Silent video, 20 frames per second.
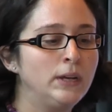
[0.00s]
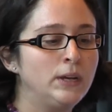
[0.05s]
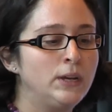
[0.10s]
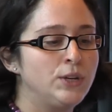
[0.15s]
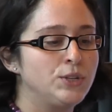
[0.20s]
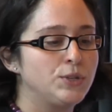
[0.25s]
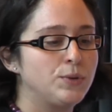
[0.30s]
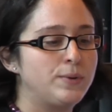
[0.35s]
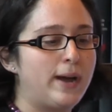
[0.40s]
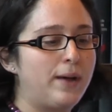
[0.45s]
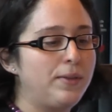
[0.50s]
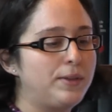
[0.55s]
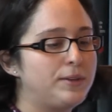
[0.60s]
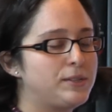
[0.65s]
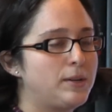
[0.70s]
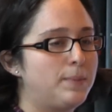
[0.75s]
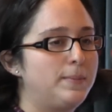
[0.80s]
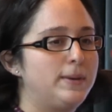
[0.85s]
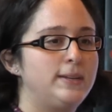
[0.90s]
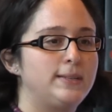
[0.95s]
So now that
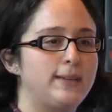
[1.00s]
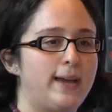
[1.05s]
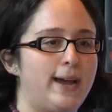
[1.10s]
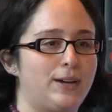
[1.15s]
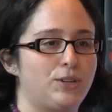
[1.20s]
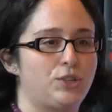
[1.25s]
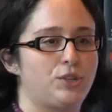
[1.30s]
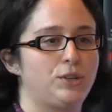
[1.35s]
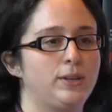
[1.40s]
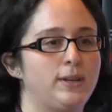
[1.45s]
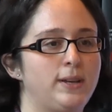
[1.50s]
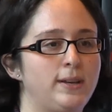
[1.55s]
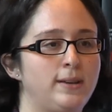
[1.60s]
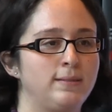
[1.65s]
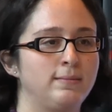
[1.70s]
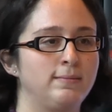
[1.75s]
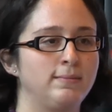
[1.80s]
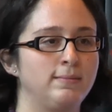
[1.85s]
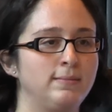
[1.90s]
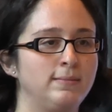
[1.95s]
somebody's actually
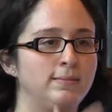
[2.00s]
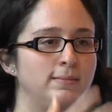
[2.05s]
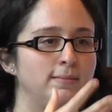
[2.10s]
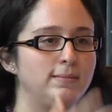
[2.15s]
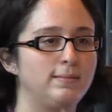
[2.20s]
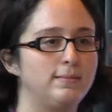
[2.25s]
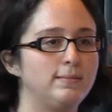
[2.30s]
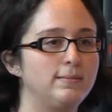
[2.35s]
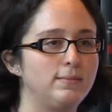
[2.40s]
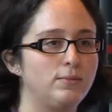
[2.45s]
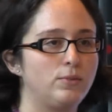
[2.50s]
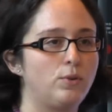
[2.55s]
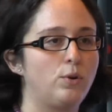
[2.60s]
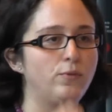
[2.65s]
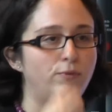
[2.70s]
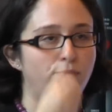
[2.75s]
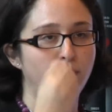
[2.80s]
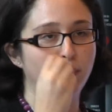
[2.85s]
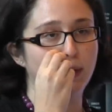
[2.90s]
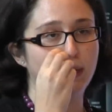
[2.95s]

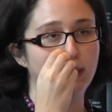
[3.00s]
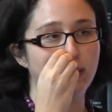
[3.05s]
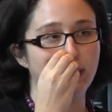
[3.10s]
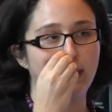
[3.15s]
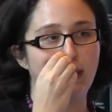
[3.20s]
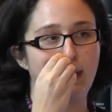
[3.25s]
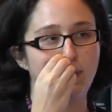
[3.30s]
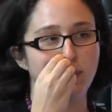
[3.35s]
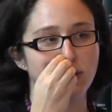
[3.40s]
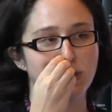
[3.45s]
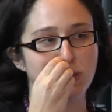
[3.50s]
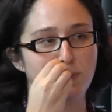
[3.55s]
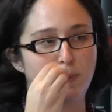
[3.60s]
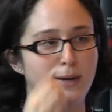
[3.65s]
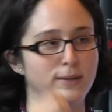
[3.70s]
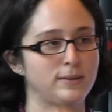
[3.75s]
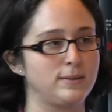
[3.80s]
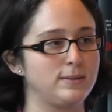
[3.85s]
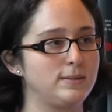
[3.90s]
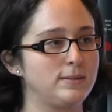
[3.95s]
hopefully
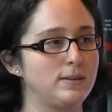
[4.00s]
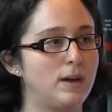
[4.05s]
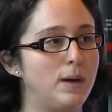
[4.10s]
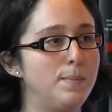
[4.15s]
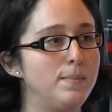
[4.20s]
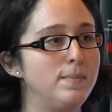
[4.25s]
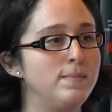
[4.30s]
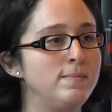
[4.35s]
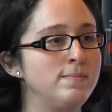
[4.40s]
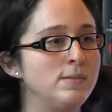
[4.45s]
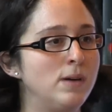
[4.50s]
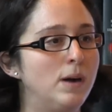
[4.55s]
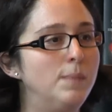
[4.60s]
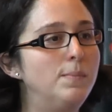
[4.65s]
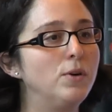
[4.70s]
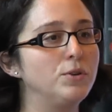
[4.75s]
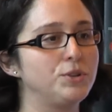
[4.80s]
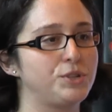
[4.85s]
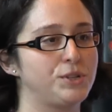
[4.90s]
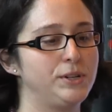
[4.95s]
expressed some
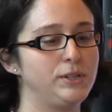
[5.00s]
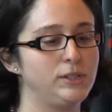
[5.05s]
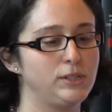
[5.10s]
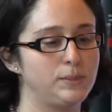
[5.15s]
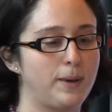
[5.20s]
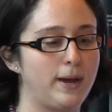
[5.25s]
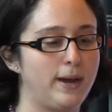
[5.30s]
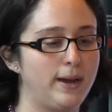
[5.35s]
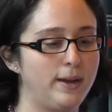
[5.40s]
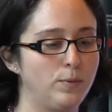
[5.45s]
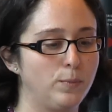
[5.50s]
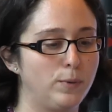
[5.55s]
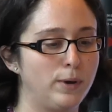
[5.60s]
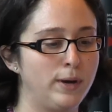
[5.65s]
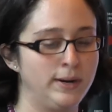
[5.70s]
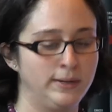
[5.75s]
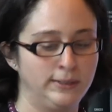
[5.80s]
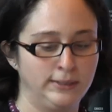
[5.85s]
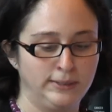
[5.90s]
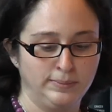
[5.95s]
emotions behind
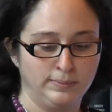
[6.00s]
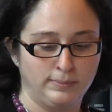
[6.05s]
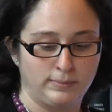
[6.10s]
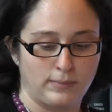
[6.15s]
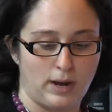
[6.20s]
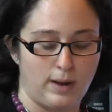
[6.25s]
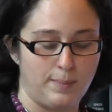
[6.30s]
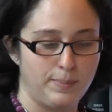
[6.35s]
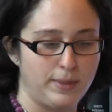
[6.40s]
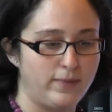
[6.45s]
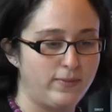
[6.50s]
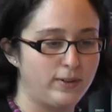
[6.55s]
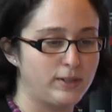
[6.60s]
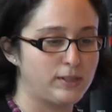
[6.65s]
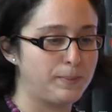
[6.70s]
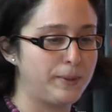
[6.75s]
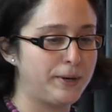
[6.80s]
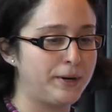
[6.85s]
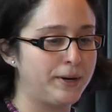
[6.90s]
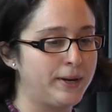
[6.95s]
what they've
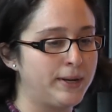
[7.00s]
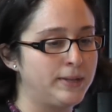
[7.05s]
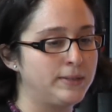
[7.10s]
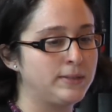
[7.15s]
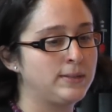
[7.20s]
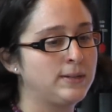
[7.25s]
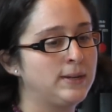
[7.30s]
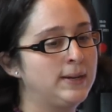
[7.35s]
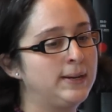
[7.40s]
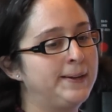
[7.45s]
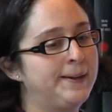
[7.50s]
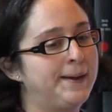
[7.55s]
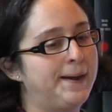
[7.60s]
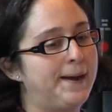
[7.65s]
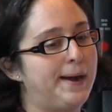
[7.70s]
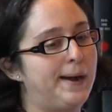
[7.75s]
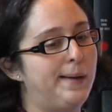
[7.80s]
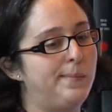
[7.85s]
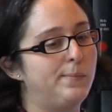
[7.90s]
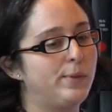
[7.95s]
experienced,
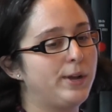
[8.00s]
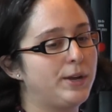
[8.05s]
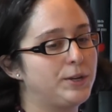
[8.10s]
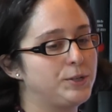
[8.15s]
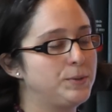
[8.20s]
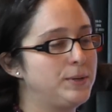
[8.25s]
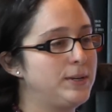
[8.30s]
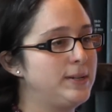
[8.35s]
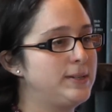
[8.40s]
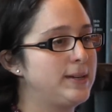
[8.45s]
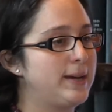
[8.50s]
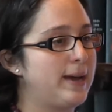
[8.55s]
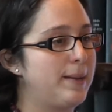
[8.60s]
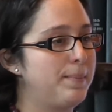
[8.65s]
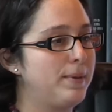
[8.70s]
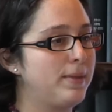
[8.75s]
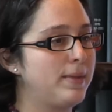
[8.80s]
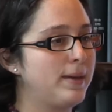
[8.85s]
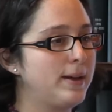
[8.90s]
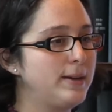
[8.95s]
we also need to
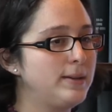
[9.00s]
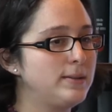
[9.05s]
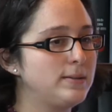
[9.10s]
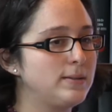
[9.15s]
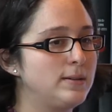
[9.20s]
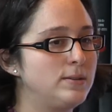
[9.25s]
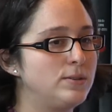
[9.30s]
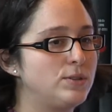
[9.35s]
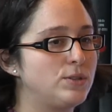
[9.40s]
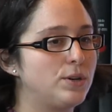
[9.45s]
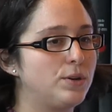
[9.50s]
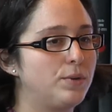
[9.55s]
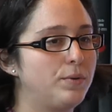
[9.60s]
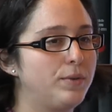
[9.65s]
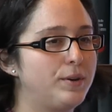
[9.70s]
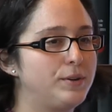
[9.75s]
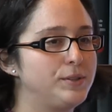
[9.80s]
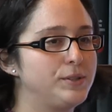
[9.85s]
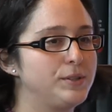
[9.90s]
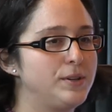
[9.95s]
empathize, and so
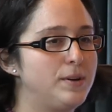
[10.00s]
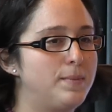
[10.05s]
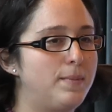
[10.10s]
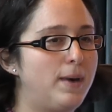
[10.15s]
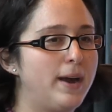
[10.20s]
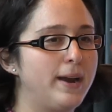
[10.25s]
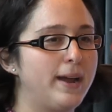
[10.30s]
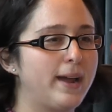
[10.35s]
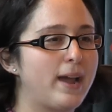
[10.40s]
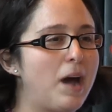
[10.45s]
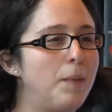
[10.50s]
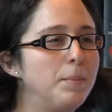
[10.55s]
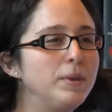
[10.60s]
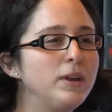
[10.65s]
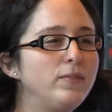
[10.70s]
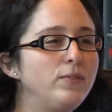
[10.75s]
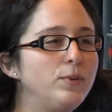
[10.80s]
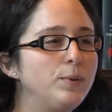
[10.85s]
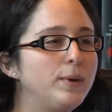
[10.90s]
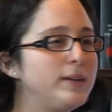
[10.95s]
there's a mnemonic. How many
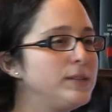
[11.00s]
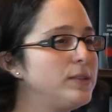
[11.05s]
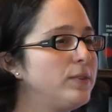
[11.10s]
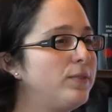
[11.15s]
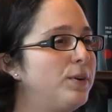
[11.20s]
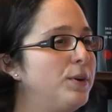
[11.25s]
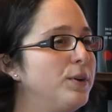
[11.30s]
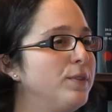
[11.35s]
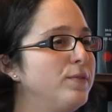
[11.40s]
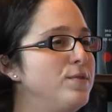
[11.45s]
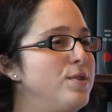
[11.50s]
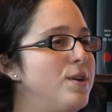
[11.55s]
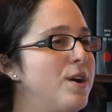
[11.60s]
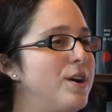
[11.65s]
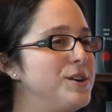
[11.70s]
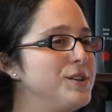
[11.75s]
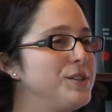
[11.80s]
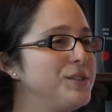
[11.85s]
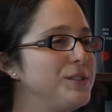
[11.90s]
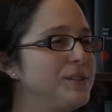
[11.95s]
of you guys have heard of
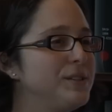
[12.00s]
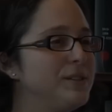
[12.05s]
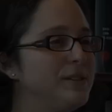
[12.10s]
NURSE?